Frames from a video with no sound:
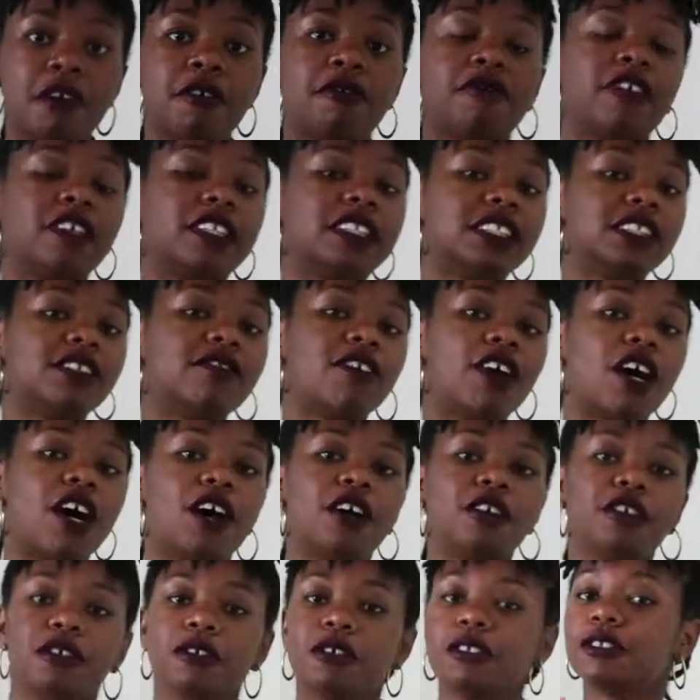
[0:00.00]
First of
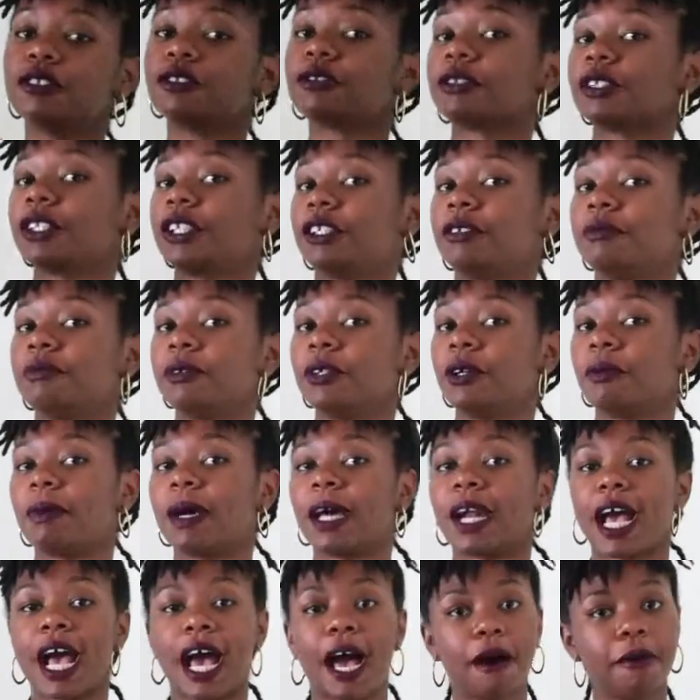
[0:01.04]
all, your dream, no
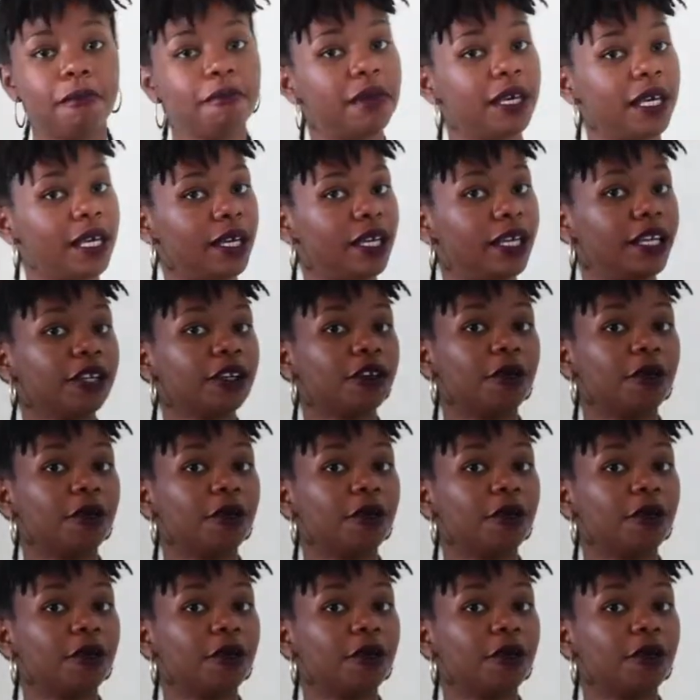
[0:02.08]
matter how big,